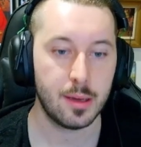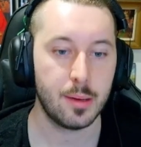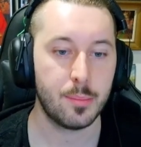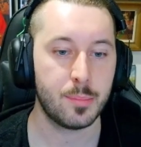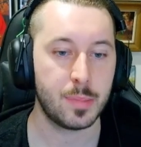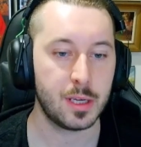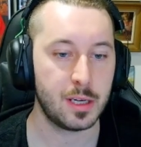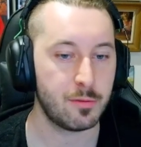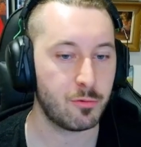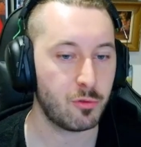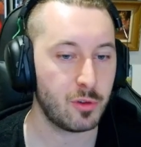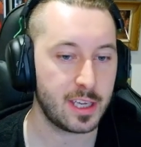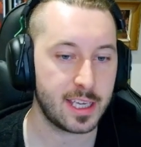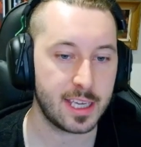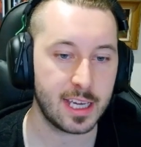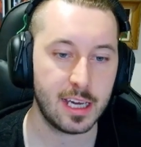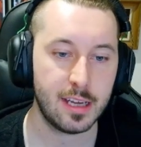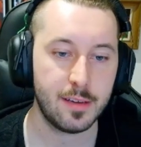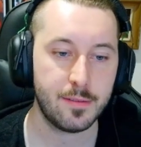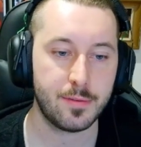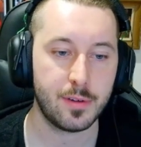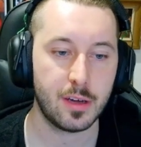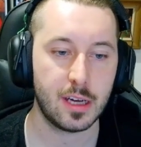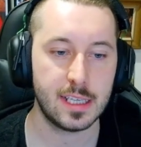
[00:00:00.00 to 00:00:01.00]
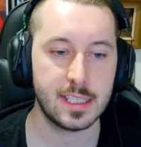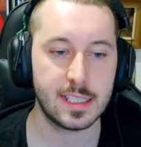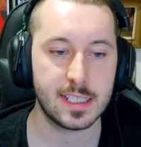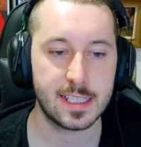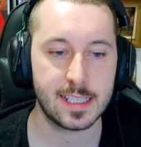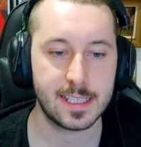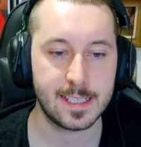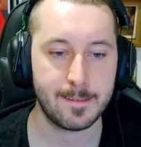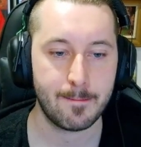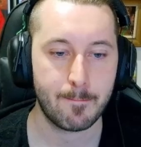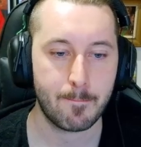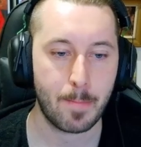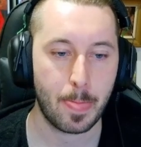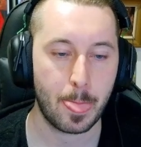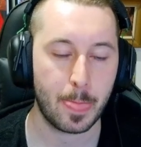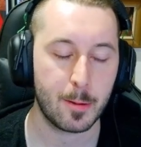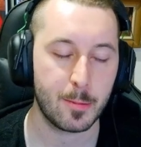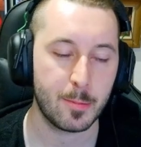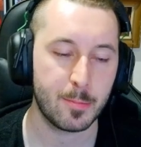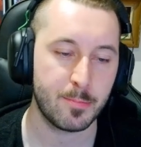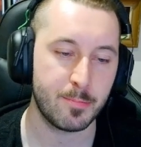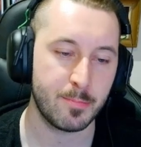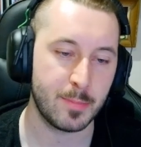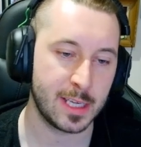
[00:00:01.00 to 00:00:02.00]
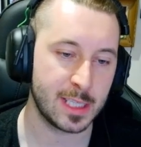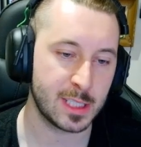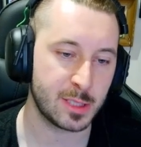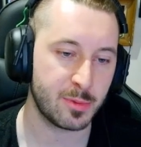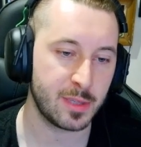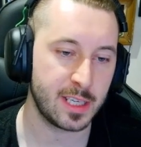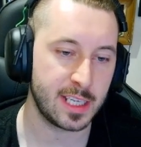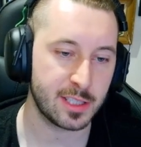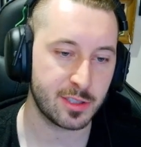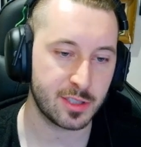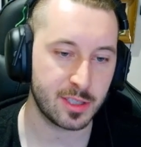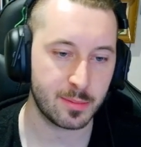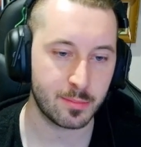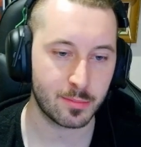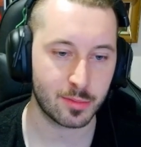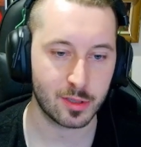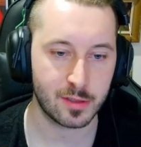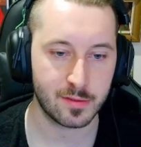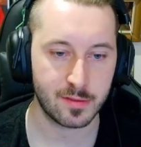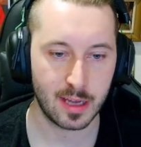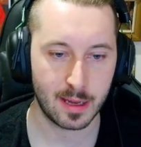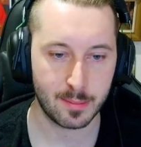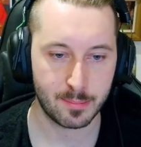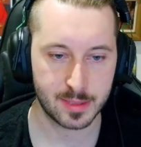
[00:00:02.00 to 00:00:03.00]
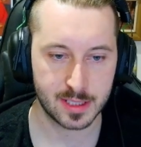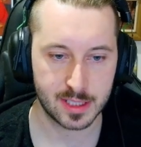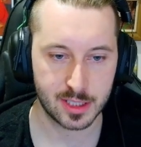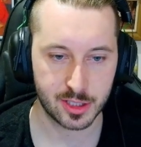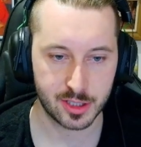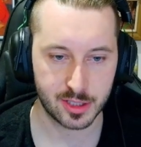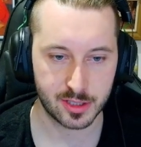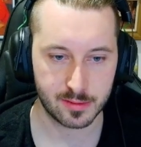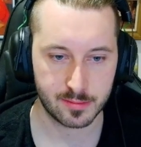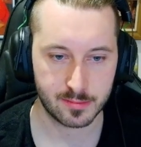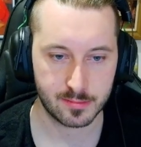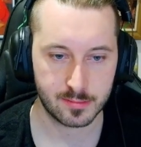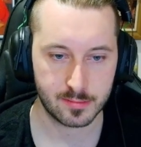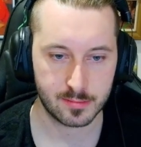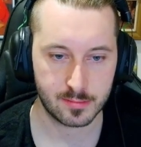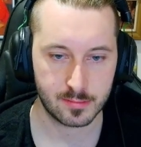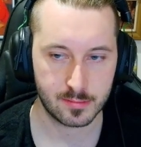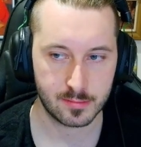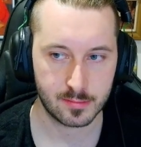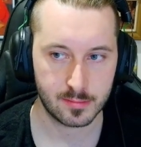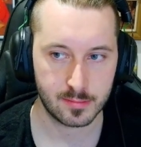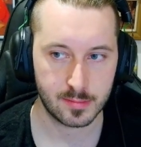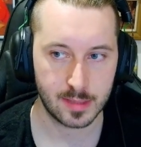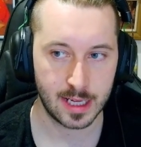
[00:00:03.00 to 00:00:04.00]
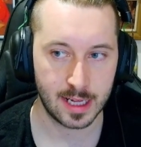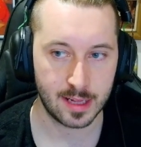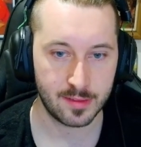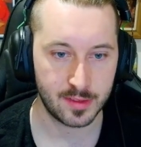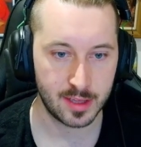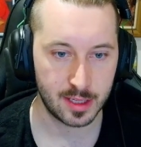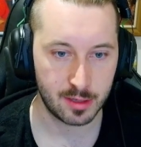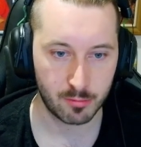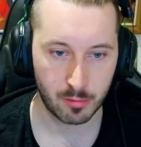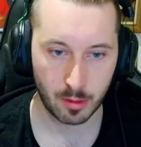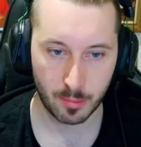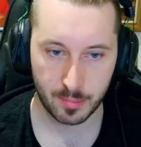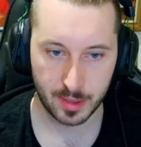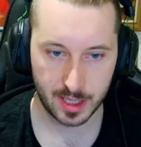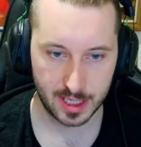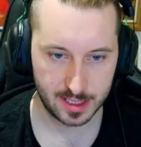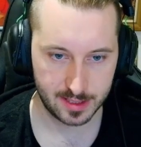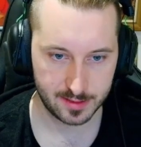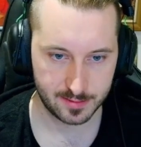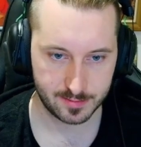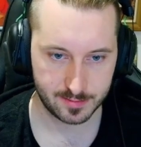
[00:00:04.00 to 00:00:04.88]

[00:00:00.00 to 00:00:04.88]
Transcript: but if we can't find any, it means we need to improve our position and then repeat.